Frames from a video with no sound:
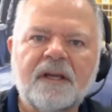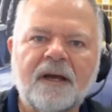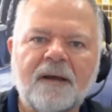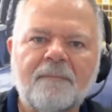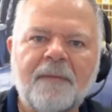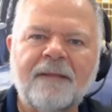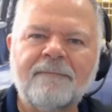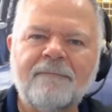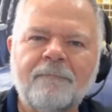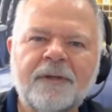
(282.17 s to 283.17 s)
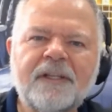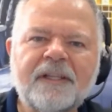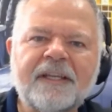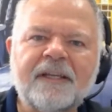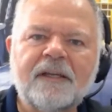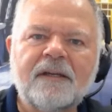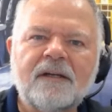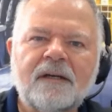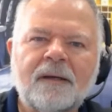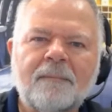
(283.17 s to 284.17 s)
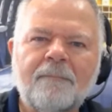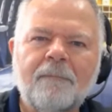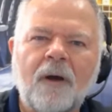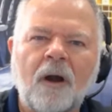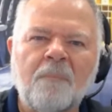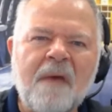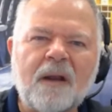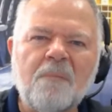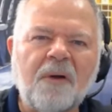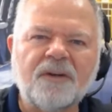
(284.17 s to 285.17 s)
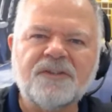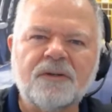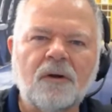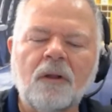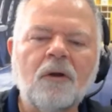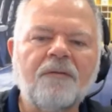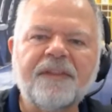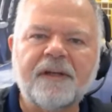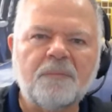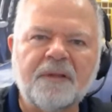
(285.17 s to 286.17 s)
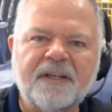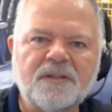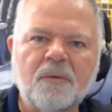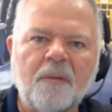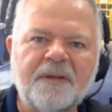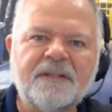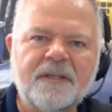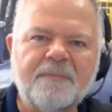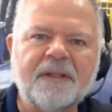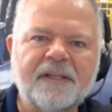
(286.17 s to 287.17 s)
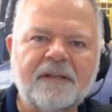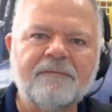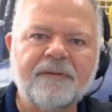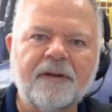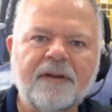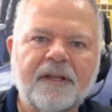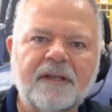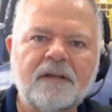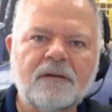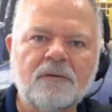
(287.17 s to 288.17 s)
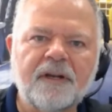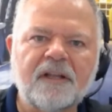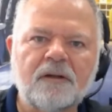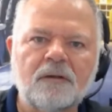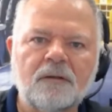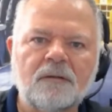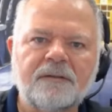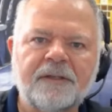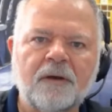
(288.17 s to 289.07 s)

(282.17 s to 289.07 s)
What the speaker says: And really, our metal parts are all over the airplane as well, but typically in very critical,